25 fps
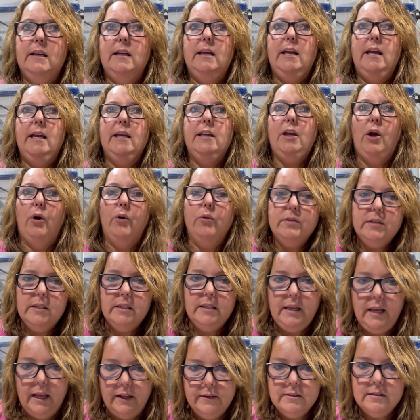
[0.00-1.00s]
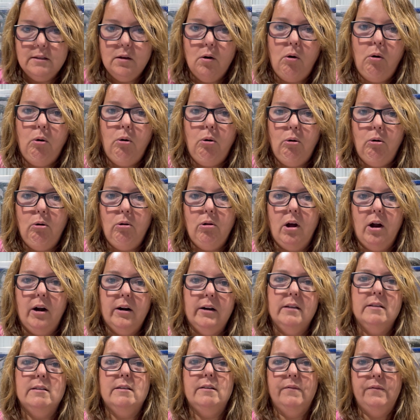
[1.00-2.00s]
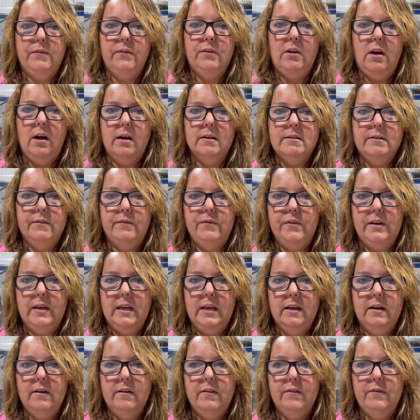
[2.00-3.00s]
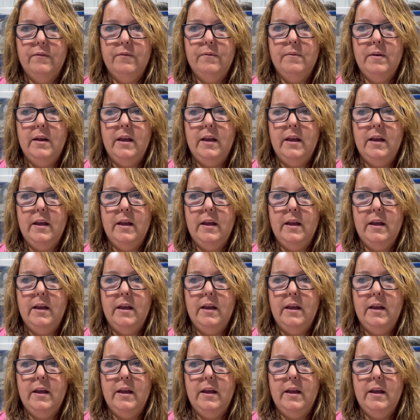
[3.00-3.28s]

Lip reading: it goes against the whole artisan philosophy of